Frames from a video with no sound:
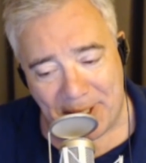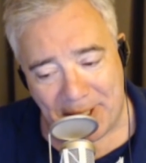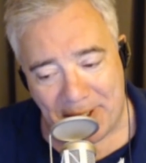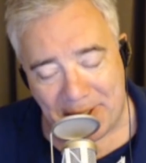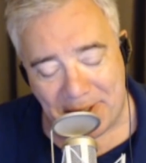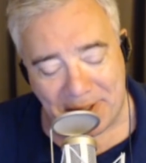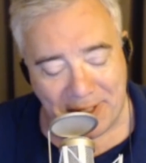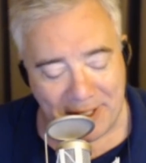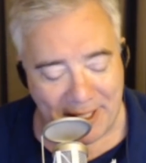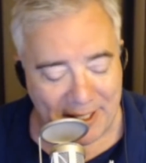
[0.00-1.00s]
users, and
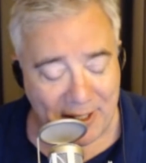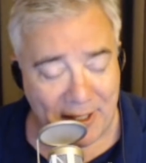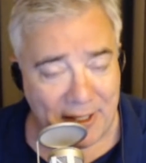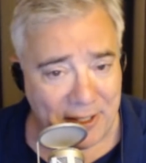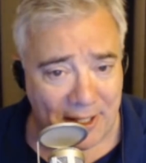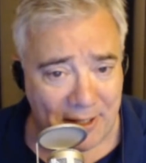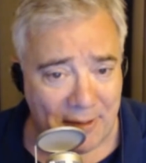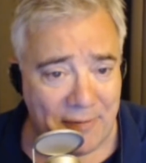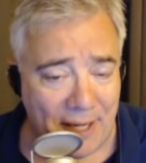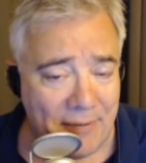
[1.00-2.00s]
you're like, seriously, there are
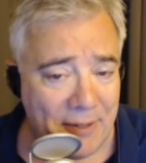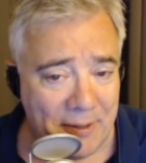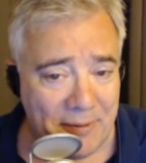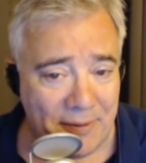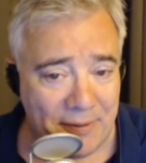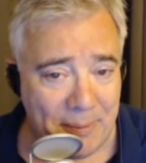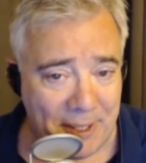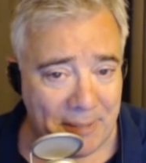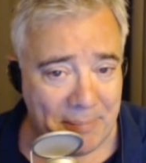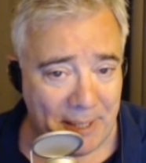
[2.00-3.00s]
550
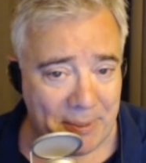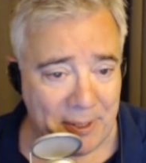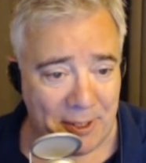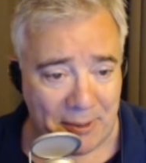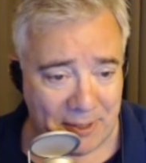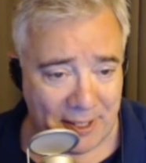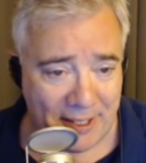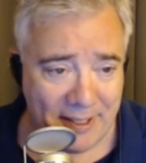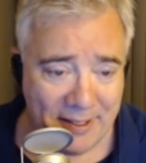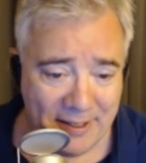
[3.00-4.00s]
million people
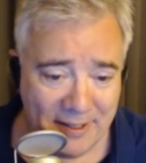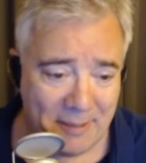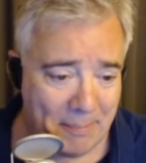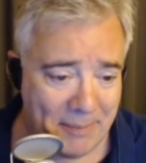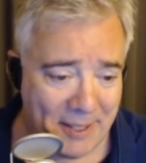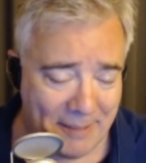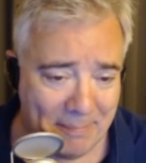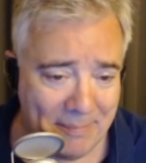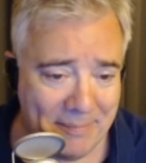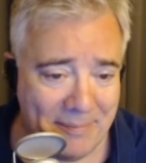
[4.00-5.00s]
using the the
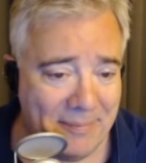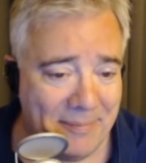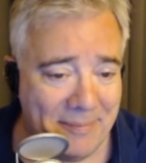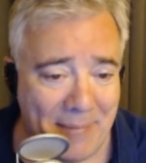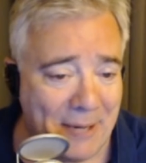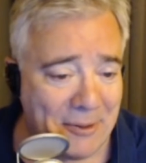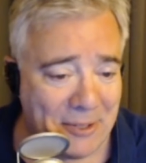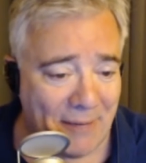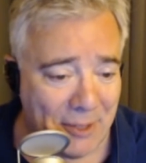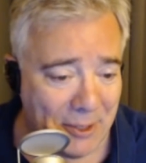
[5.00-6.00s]

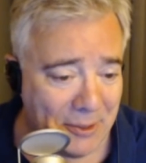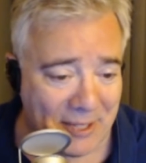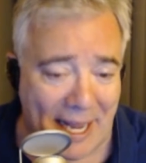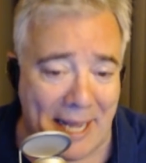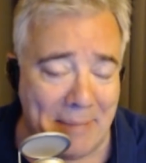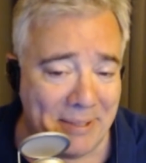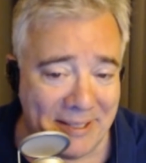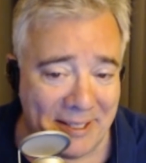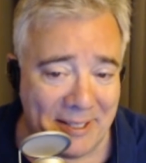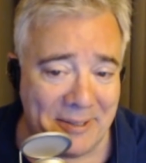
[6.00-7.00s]
Microsoft News app. You know.